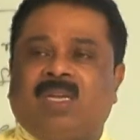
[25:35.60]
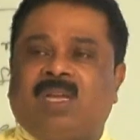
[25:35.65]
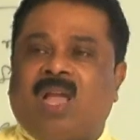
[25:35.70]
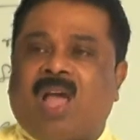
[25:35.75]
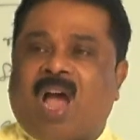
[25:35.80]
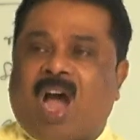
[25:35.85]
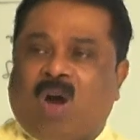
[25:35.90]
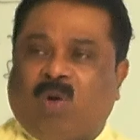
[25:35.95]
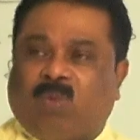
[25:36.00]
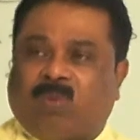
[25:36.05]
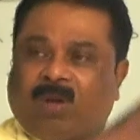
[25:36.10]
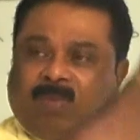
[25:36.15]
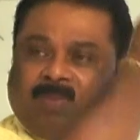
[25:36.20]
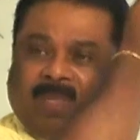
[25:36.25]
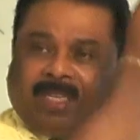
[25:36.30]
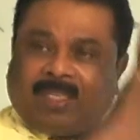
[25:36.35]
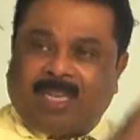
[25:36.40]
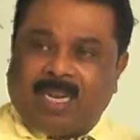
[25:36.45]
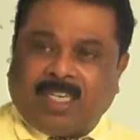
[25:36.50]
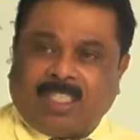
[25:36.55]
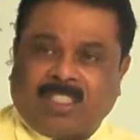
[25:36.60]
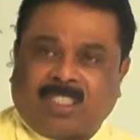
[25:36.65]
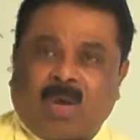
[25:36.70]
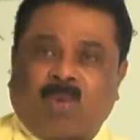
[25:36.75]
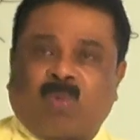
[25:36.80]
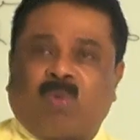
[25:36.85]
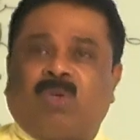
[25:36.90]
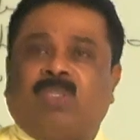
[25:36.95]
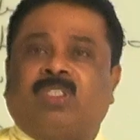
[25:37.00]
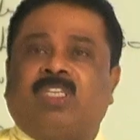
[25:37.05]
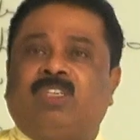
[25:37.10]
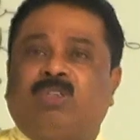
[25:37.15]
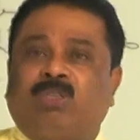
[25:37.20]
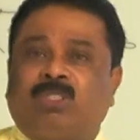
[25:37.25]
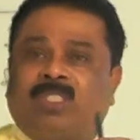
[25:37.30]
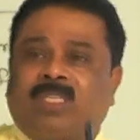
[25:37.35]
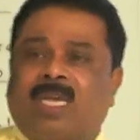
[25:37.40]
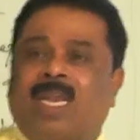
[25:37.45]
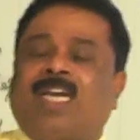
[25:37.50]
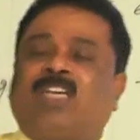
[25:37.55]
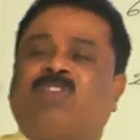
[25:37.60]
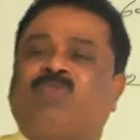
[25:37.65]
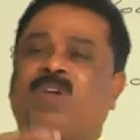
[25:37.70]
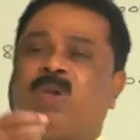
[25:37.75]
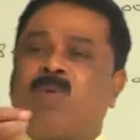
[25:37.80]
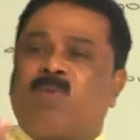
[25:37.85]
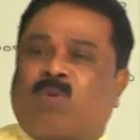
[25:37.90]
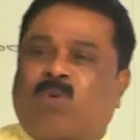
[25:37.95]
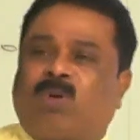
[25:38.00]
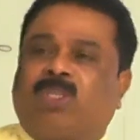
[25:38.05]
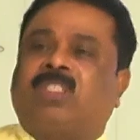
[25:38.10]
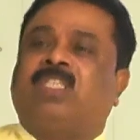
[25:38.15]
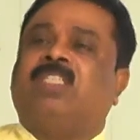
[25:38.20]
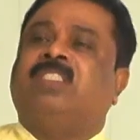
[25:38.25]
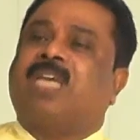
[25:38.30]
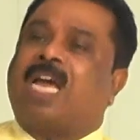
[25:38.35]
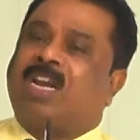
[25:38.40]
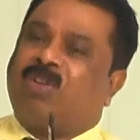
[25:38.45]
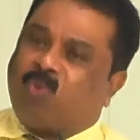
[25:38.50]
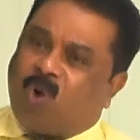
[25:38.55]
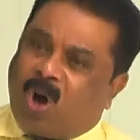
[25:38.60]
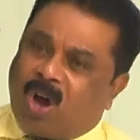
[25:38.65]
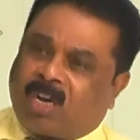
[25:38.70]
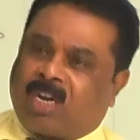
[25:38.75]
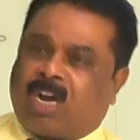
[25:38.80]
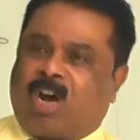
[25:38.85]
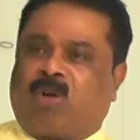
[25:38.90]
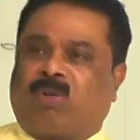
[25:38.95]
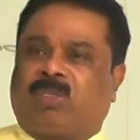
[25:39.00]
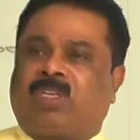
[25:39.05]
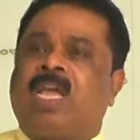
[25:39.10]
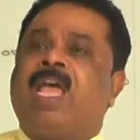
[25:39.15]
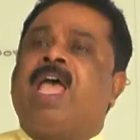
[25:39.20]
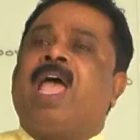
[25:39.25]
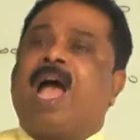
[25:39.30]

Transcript: out of this list of questions, you select few questions and work out